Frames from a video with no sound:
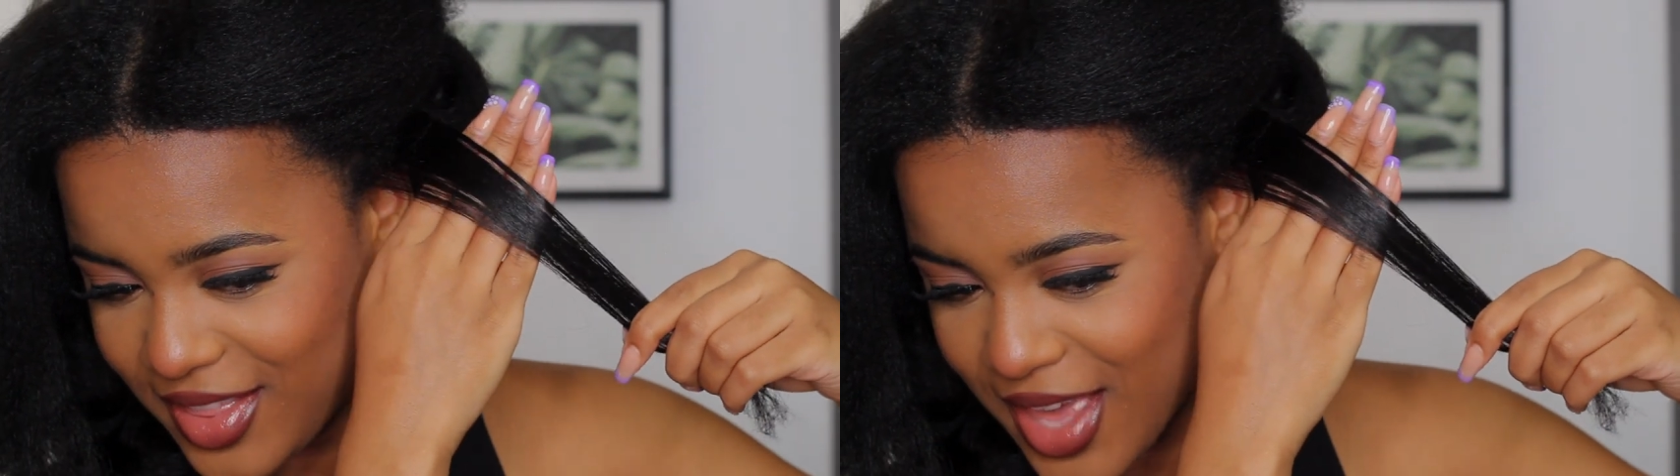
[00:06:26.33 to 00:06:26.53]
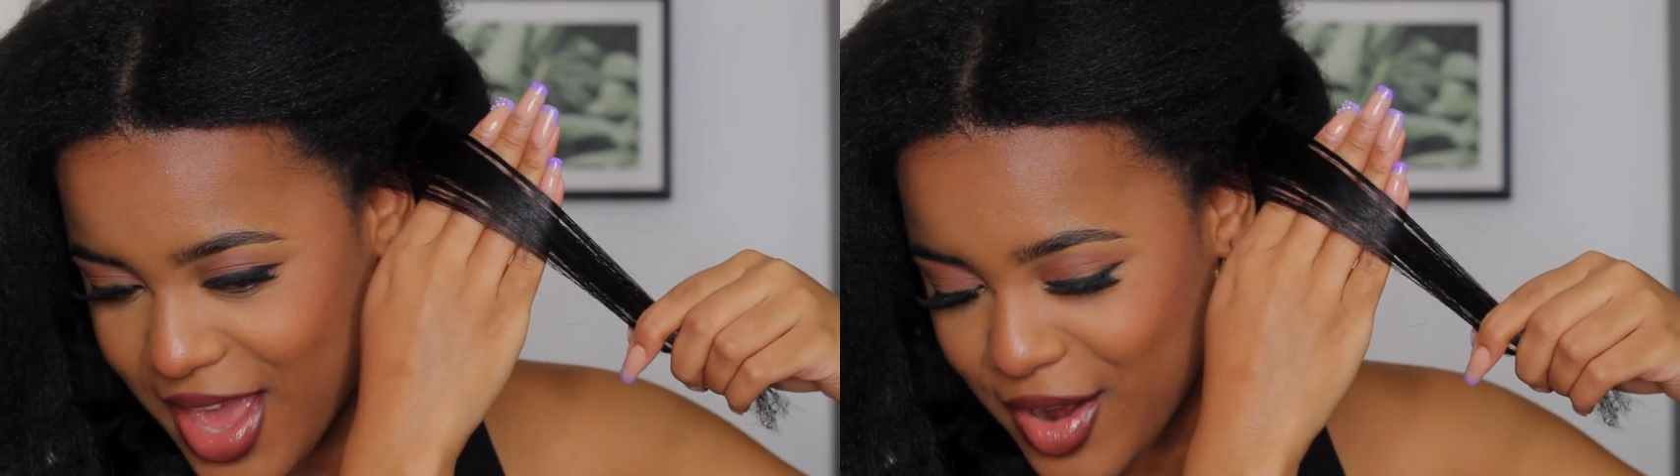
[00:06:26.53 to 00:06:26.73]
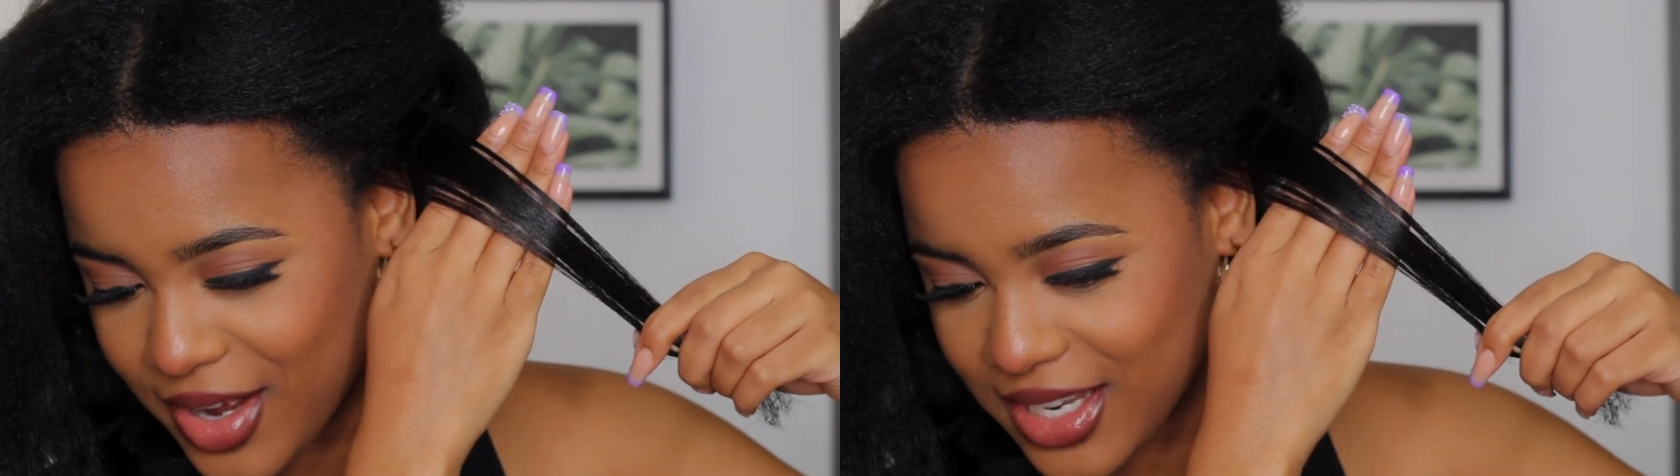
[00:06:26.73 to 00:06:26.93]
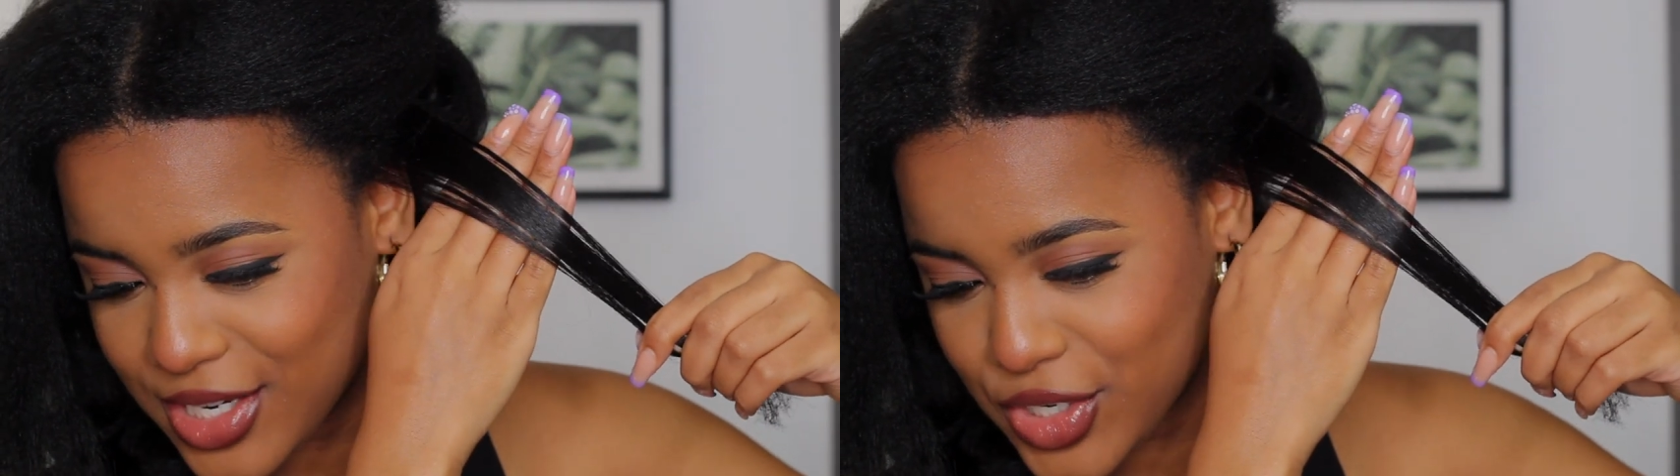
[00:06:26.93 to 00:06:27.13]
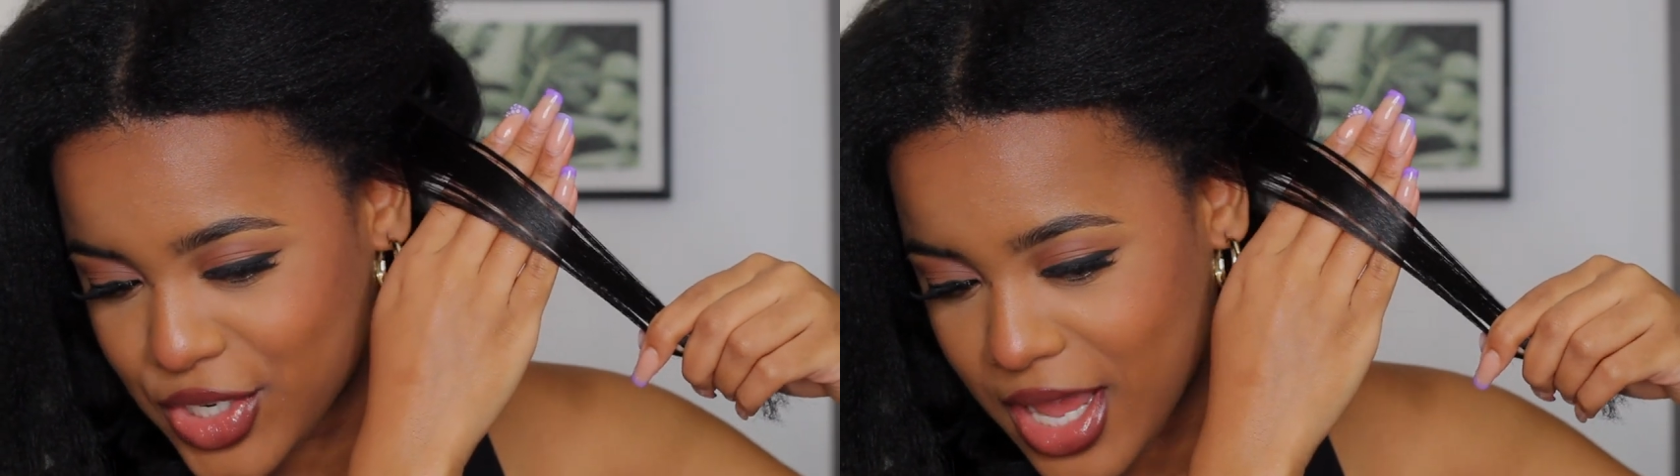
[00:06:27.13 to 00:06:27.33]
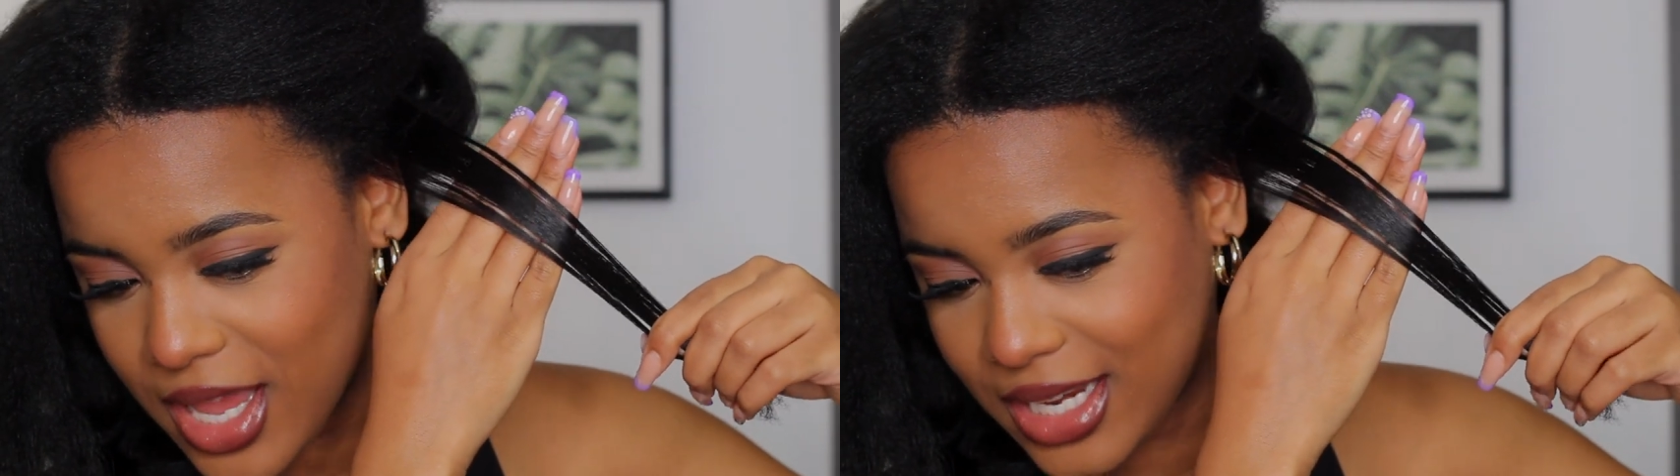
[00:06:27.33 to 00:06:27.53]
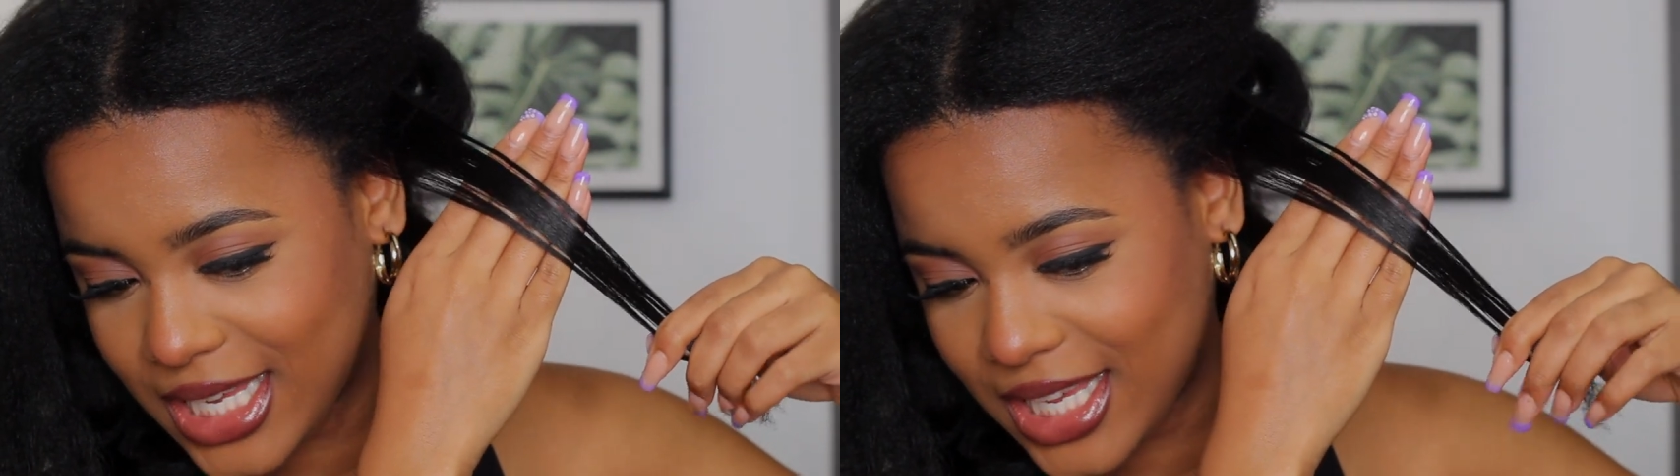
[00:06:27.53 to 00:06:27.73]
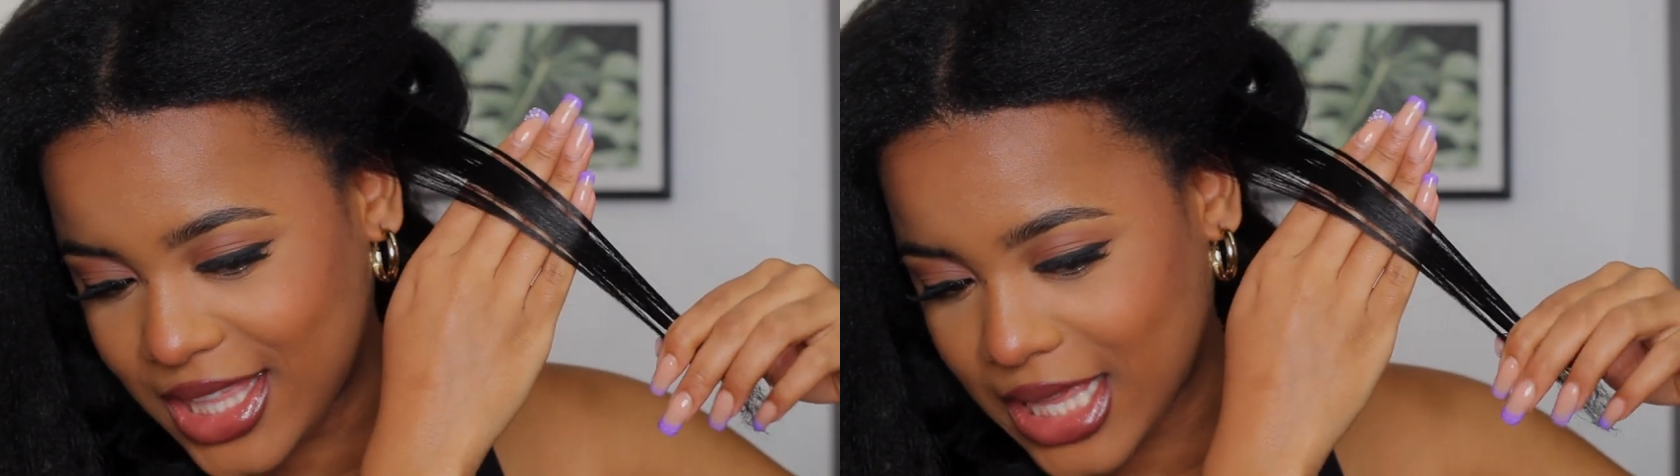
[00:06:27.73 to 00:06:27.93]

The hair is shiny,